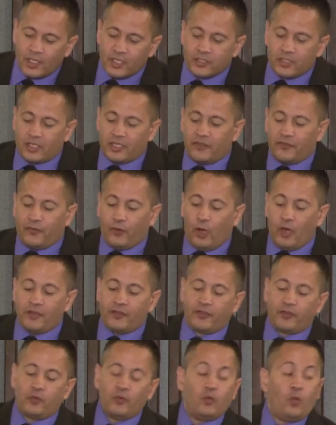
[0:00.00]
During the
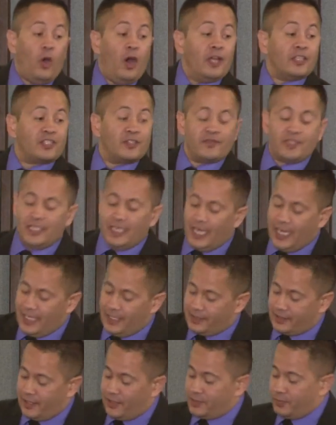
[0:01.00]
fourth watch of the
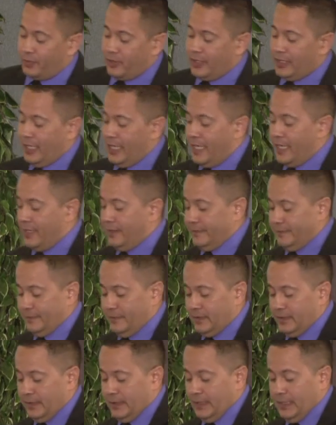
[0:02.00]
night, that was pretty late,
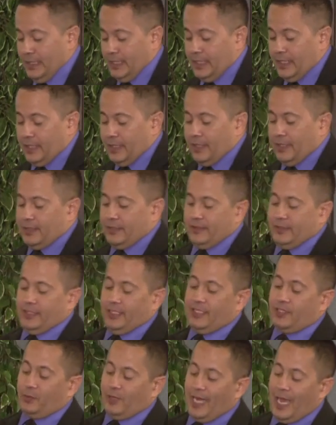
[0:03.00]

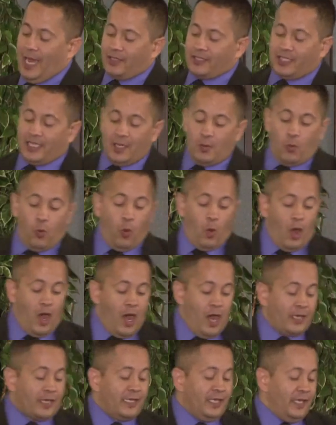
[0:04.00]
Jesus went out to them
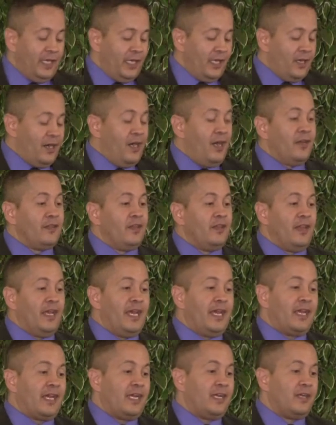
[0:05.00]
walking on the
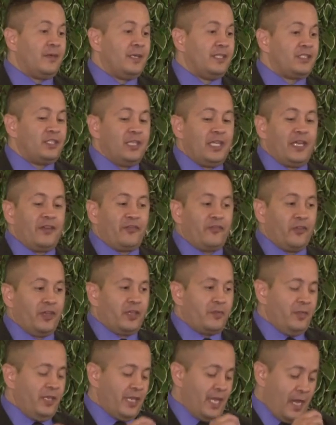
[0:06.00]
lake. I don't know about you, that
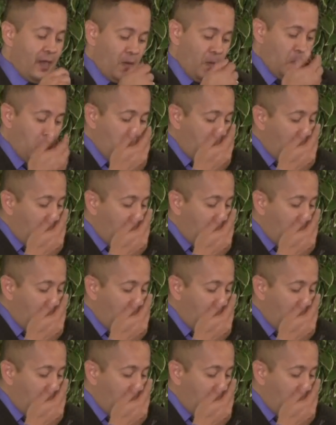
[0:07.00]
freaked me out.